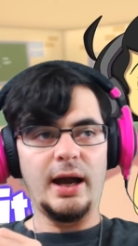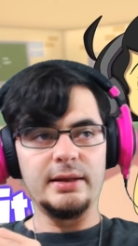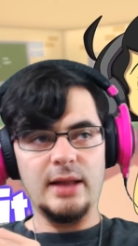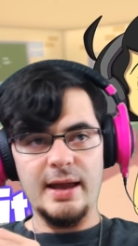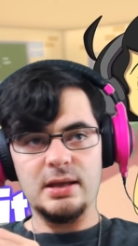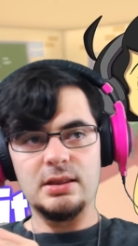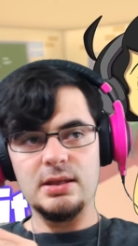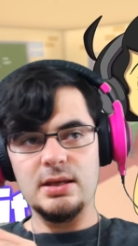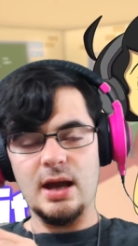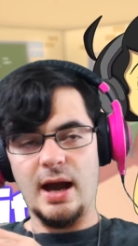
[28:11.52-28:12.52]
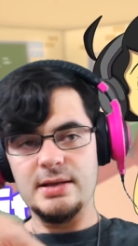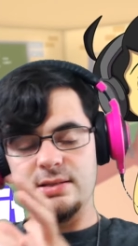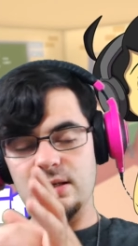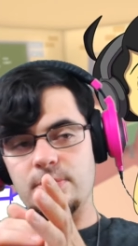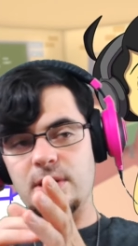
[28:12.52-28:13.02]
I like the
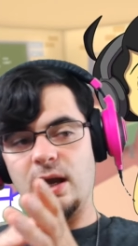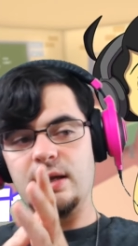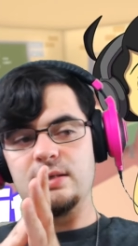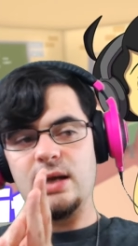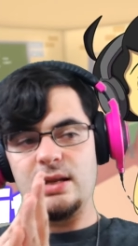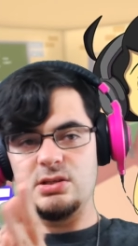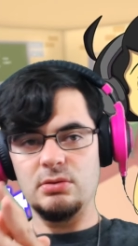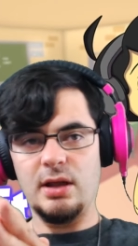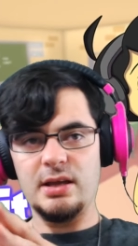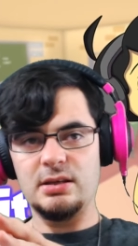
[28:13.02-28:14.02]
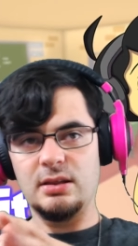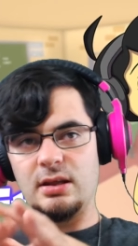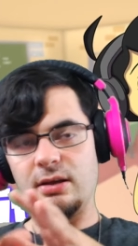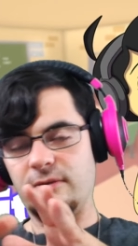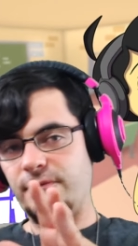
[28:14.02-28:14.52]
idea behind it. I do like
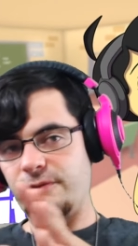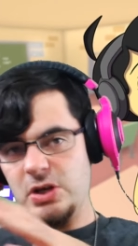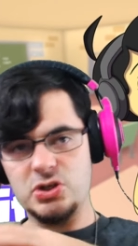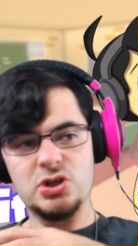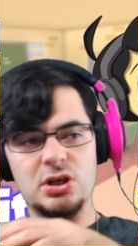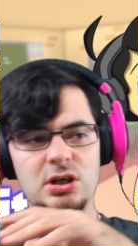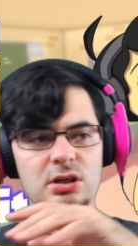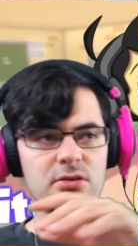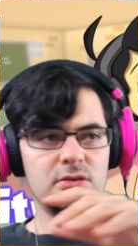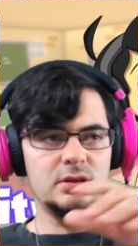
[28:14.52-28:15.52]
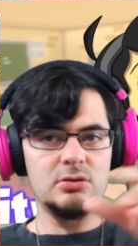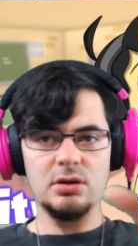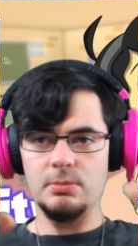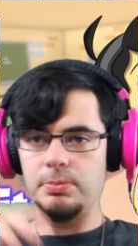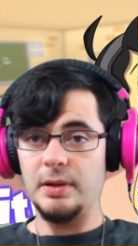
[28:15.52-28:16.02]
the fishing. You
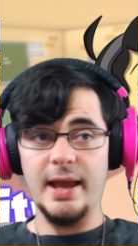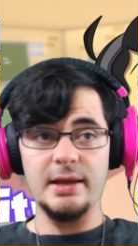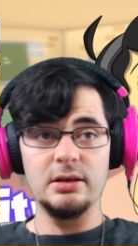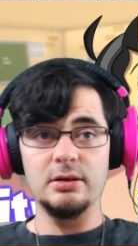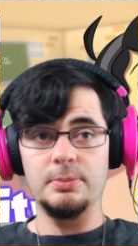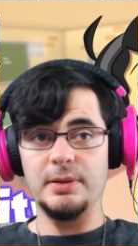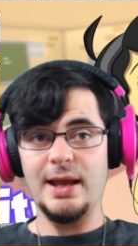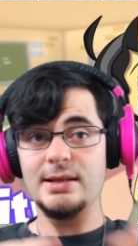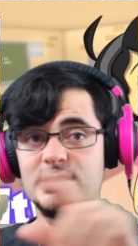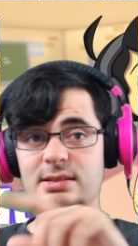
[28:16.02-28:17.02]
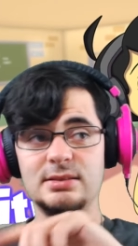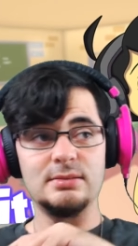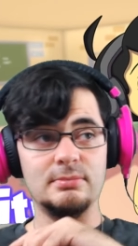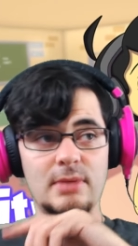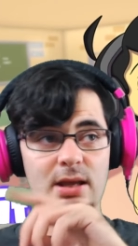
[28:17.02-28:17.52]
can plant your plants
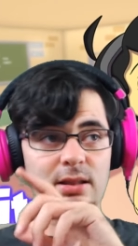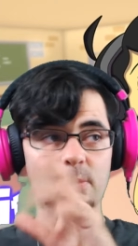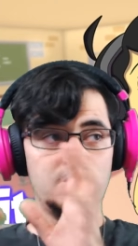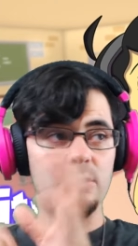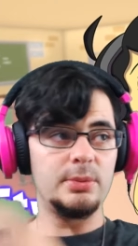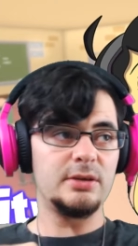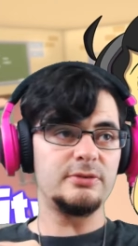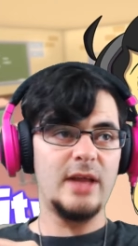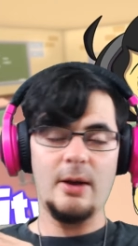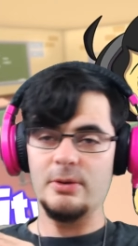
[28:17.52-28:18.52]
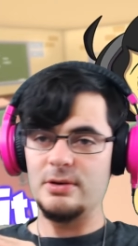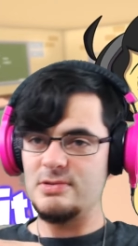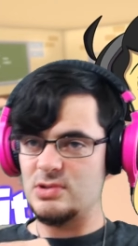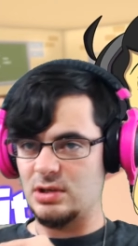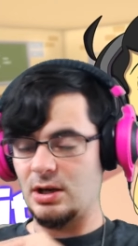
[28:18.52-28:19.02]
and make them bloom into
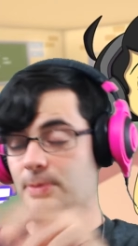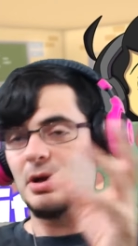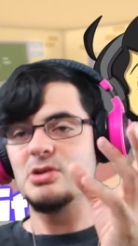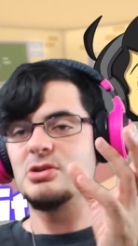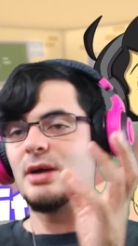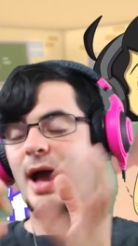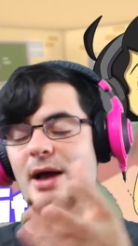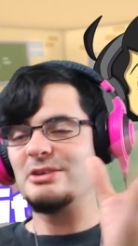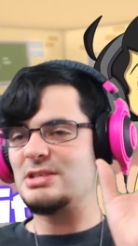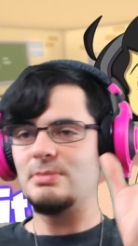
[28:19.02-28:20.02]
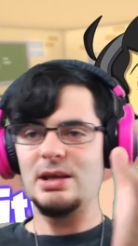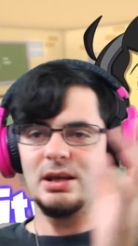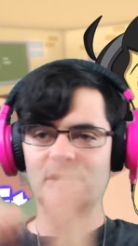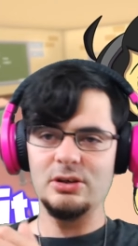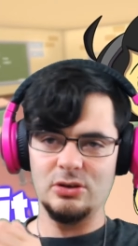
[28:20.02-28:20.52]
flowers. You can upgrade your house and
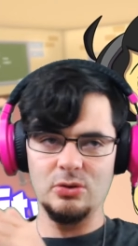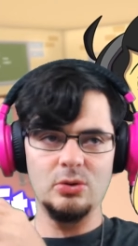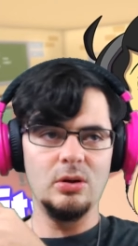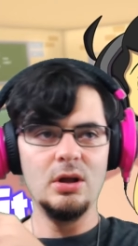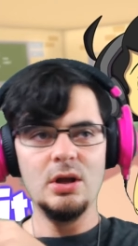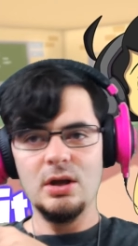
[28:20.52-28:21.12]
make it look cool.